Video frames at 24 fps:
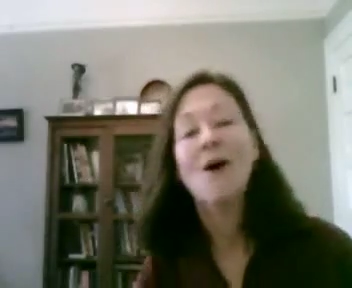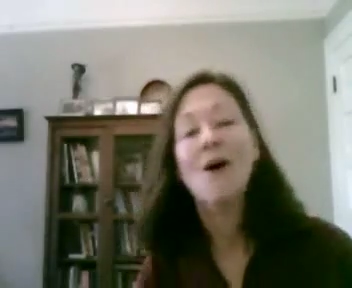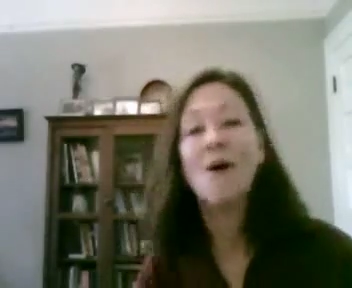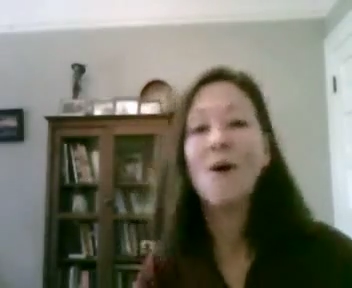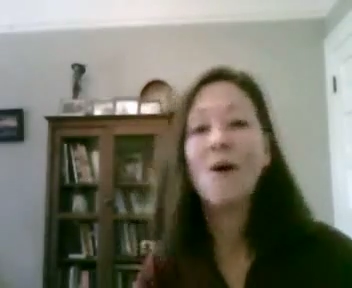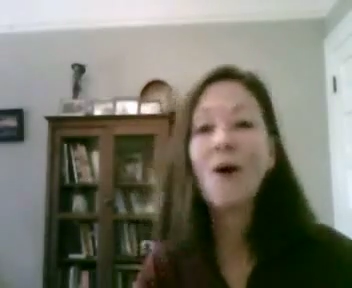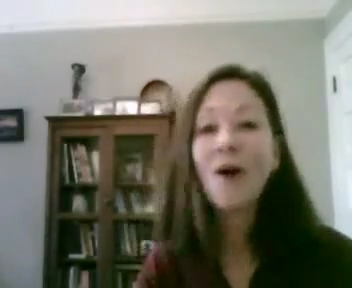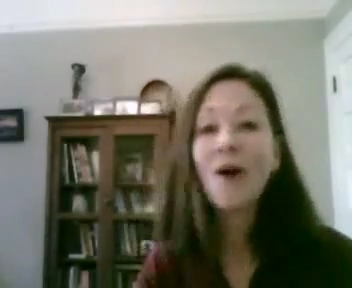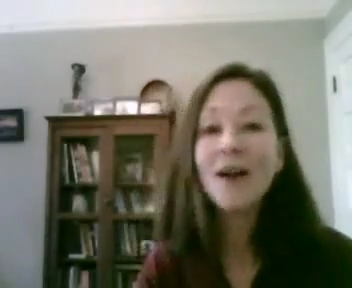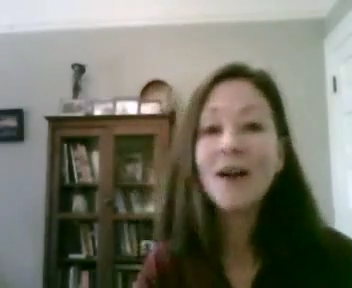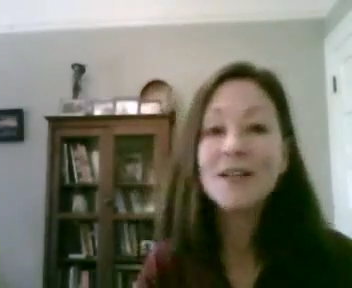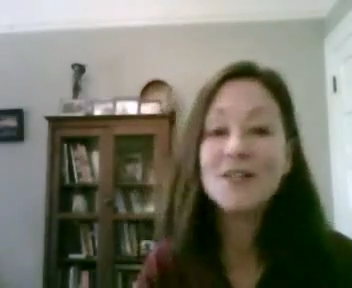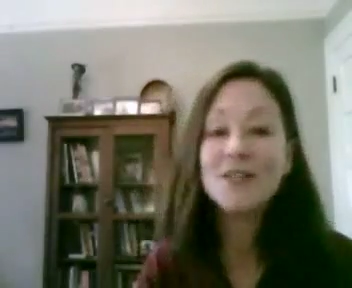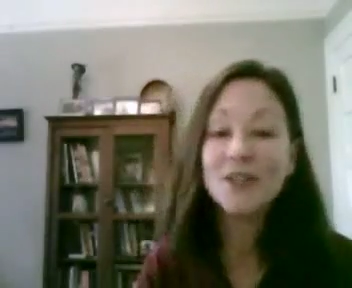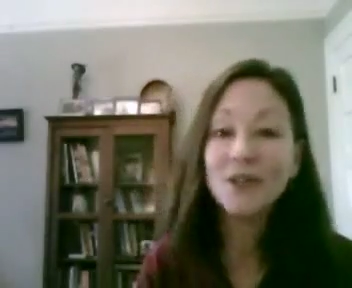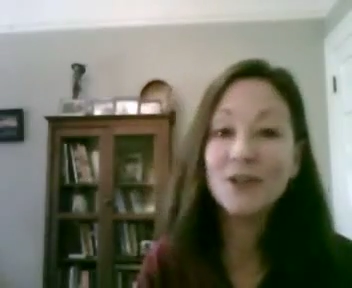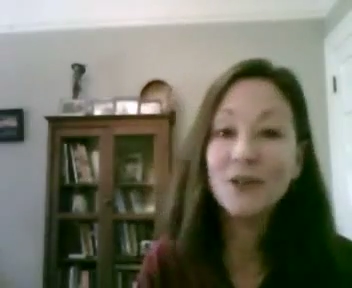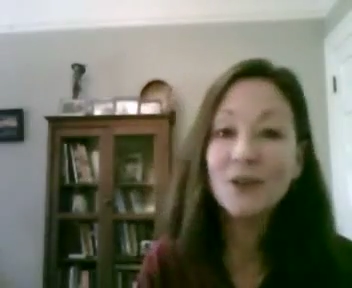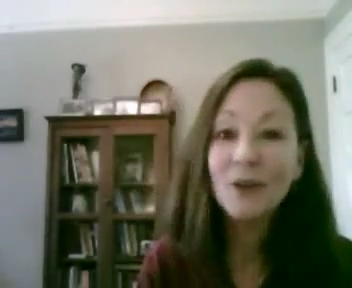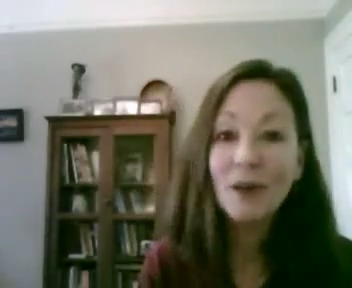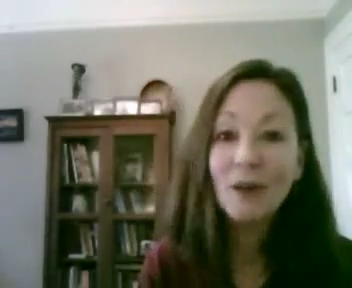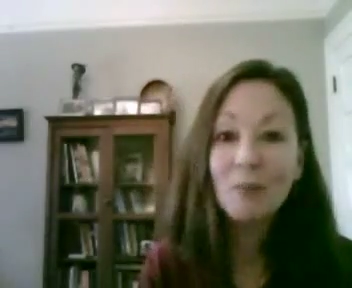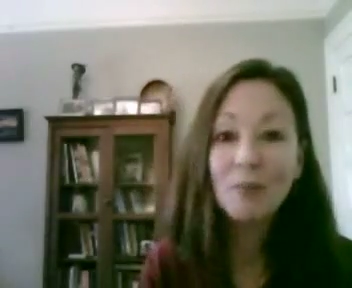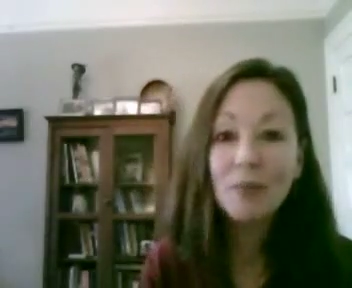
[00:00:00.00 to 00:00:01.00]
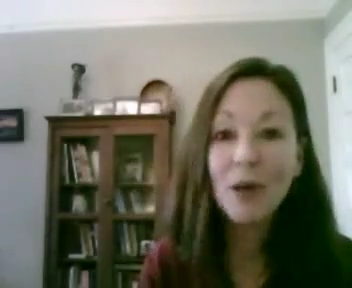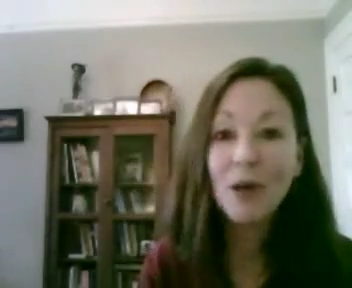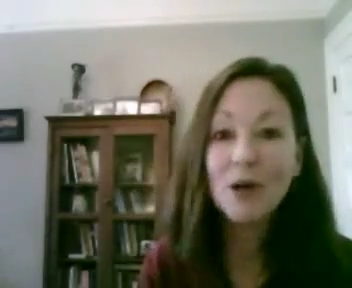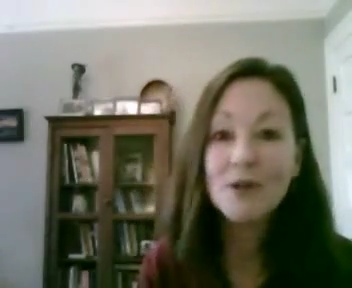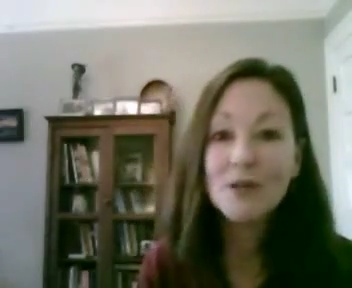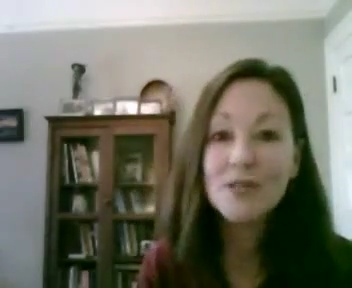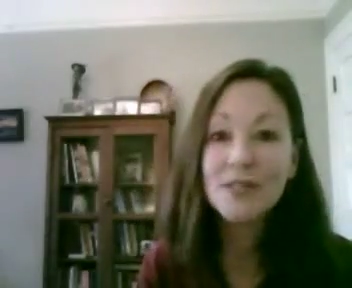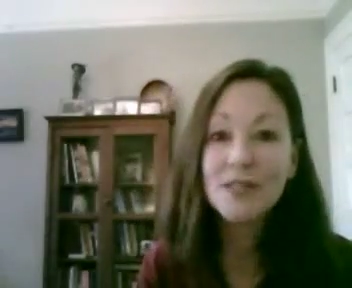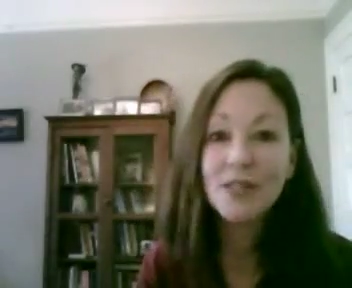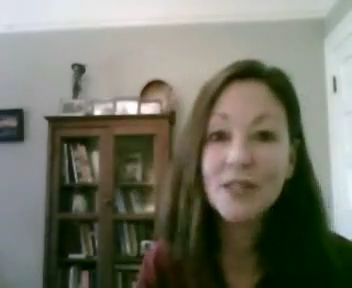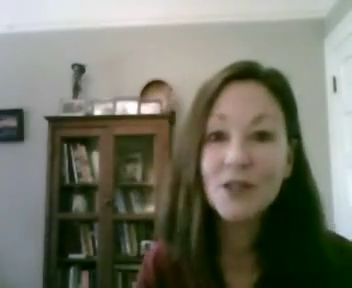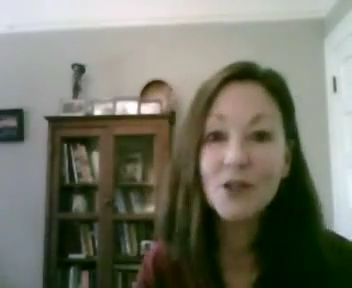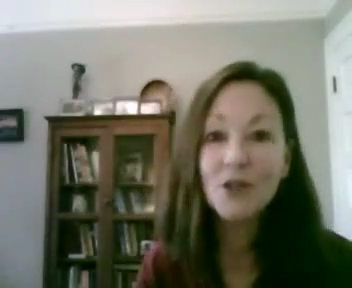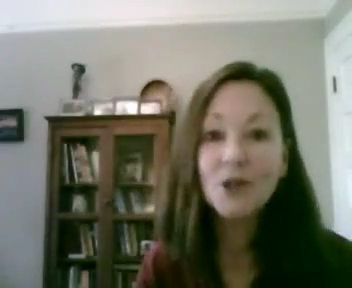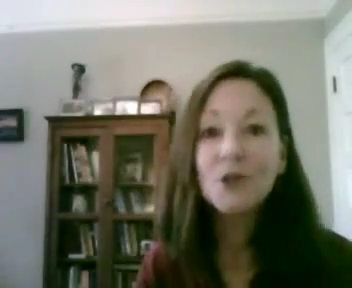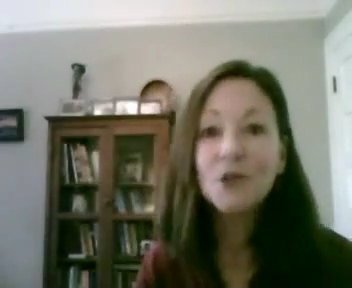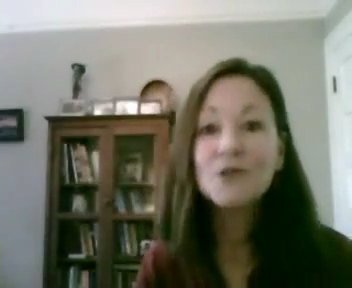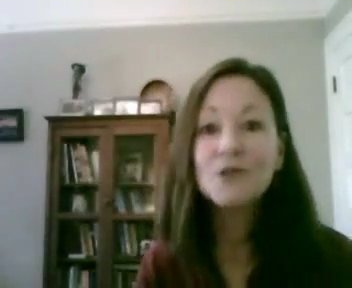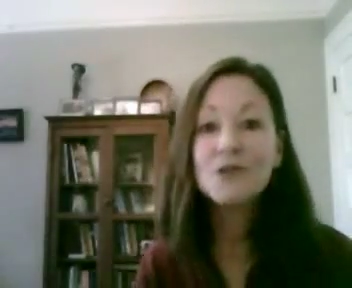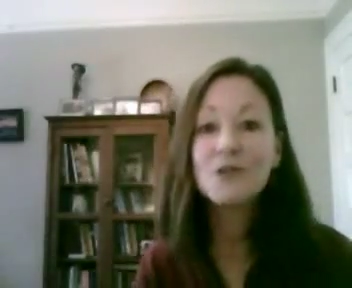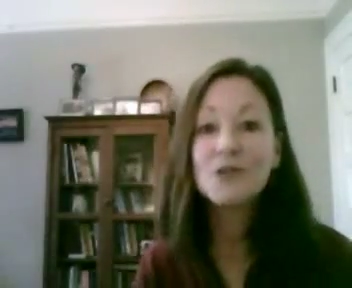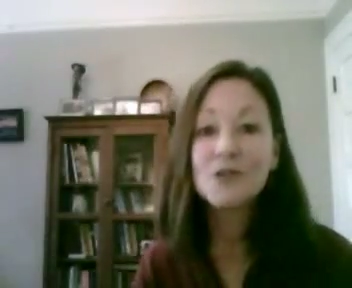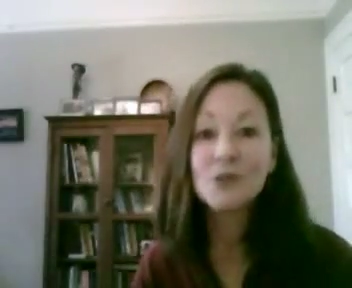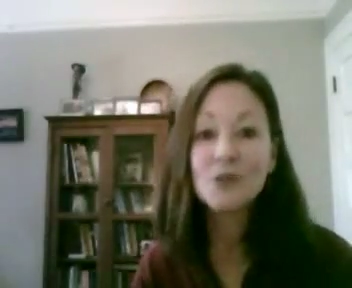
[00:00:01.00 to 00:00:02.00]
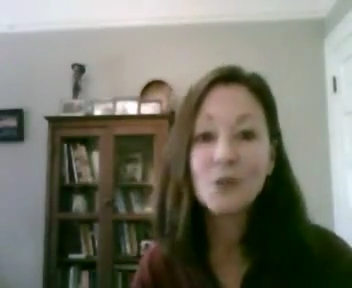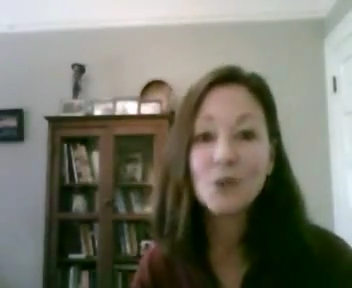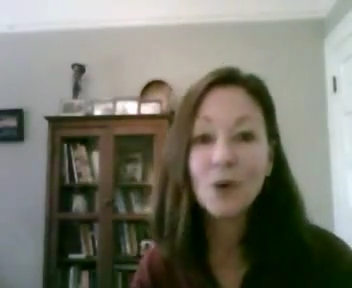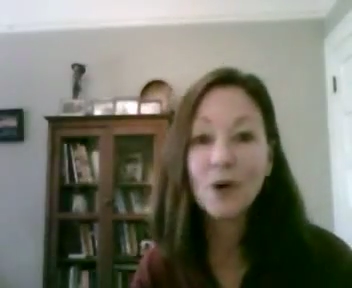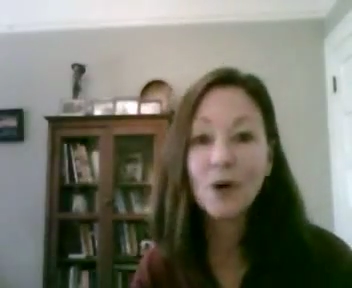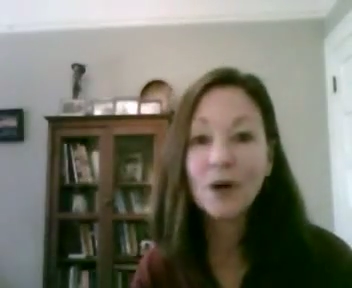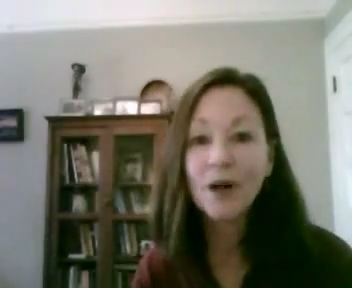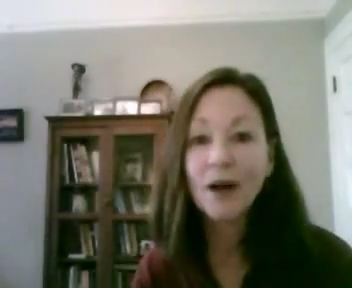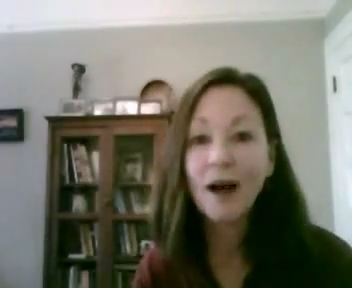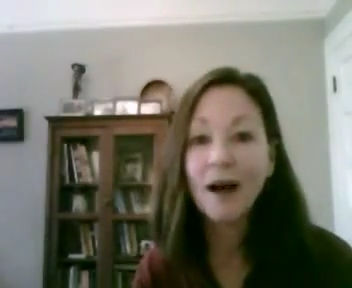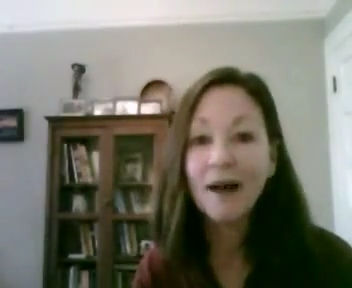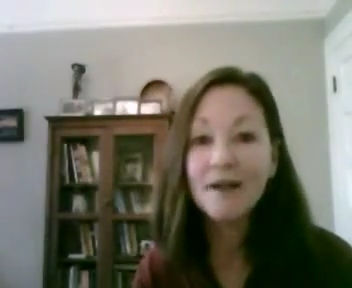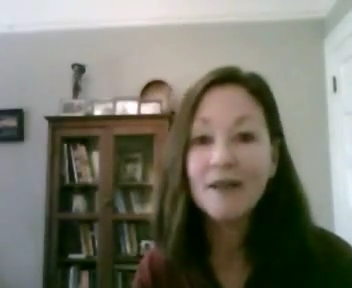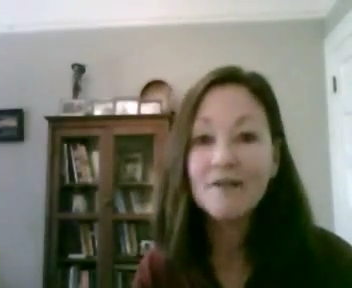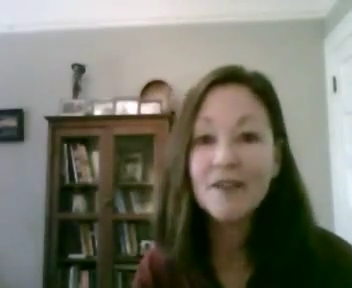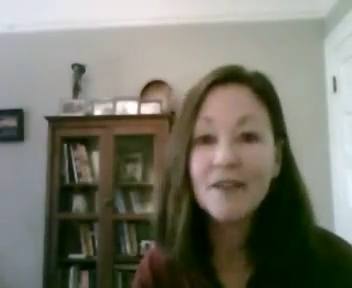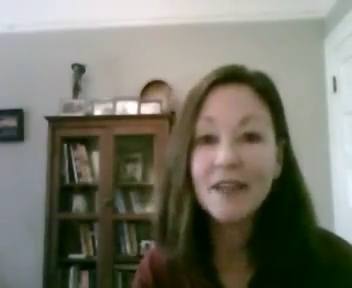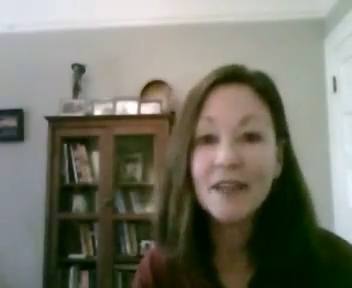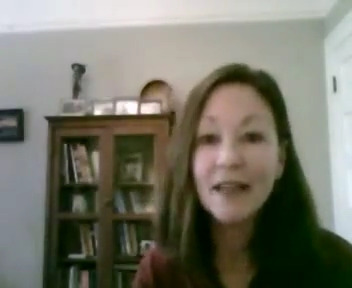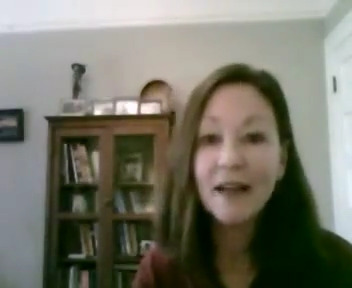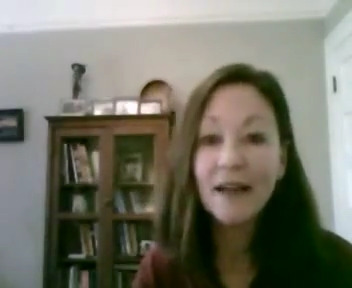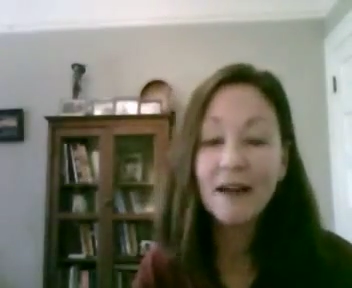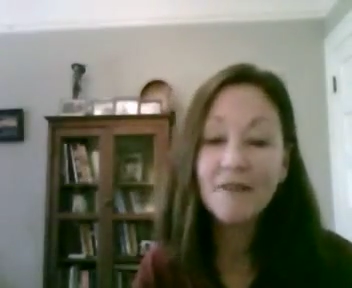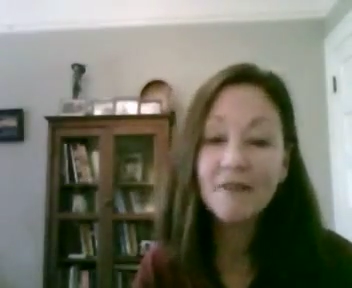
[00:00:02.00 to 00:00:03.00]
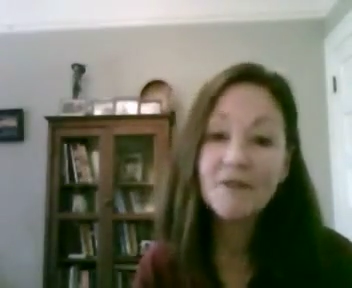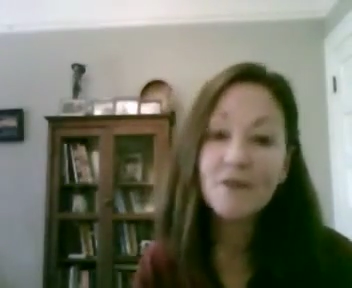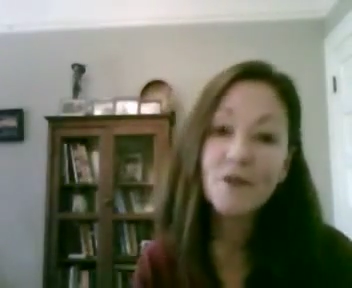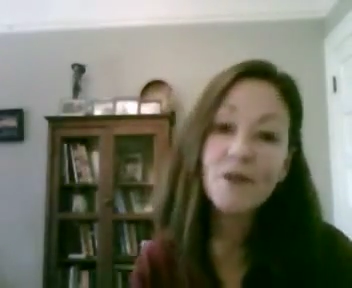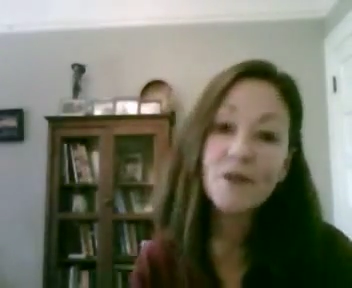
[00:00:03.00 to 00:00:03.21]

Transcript: Or I do a post that uses the word IVF,